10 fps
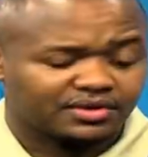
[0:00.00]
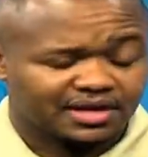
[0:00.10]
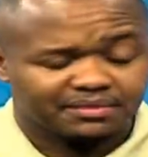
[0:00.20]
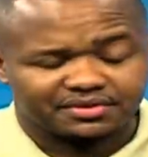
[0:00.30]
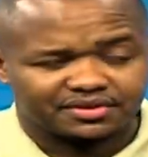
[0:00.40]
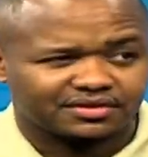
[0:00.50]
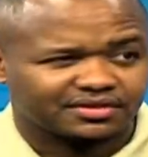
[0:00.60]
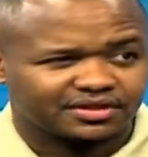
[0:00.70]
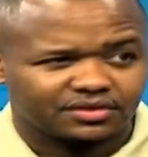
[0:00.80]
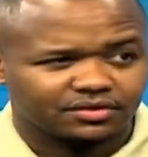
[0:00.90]
happy,
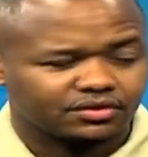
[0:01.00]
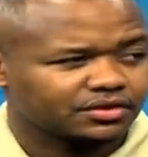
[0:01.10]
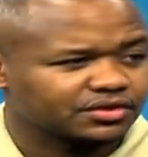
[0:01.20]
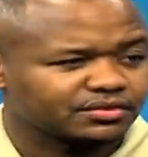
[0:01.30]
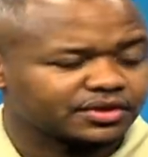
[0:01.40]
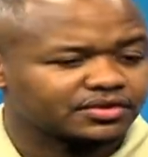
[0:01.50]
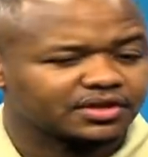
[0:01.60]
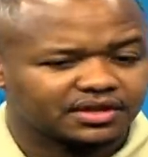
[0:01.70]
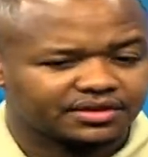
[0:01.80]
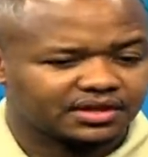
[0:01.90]
kidogo, because
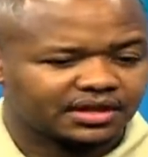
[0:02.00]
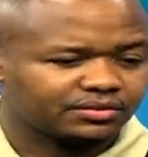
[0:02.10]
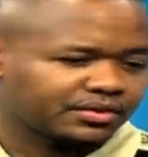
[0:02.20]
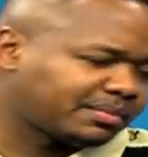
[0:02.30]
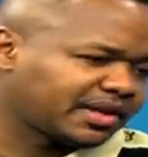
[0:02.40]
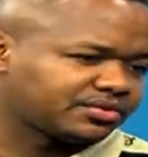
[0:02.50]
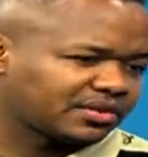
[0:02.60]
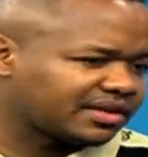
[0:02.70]
like the place we